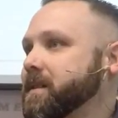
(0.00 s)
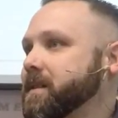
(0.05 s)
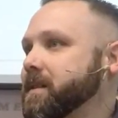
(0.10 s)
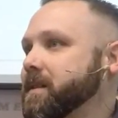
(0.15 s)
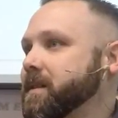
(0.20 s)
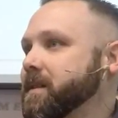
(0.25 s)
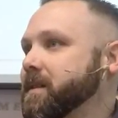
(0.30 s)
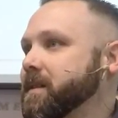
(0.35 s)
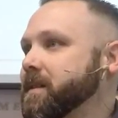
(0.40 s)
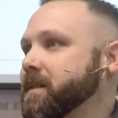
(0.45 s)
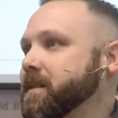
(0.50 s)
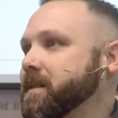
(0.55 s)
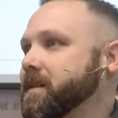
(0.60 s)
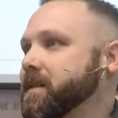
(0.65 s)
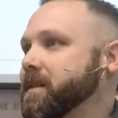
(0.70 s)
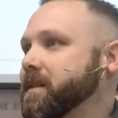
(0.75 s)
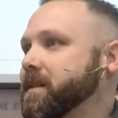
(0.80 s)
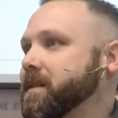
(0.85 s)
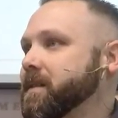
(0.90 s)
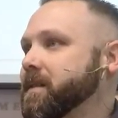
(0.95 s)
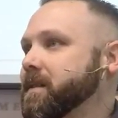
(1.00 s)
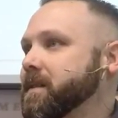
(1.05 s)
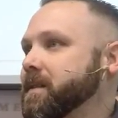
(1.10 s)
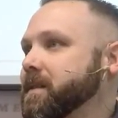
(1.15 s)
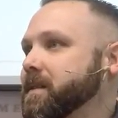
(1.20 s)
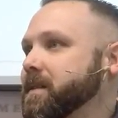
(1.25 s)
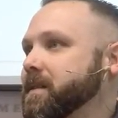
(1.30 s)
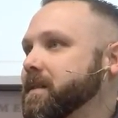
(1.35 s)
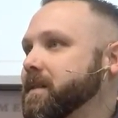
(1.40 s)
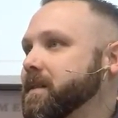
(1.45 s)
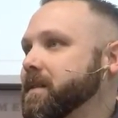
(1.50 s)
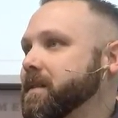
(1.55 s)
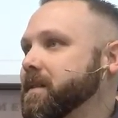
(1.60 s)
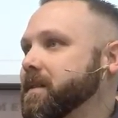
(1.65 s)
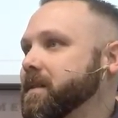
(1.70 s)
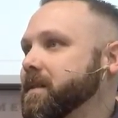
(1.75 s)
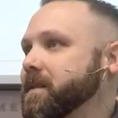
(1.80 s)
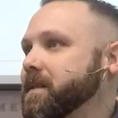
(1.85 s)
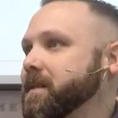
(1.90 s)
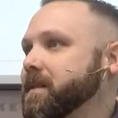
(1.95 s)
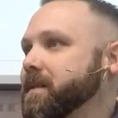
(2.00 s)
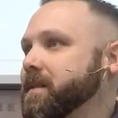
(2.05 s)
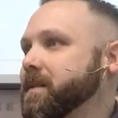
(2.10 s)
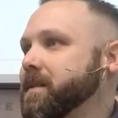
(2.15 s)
Nobody speaks.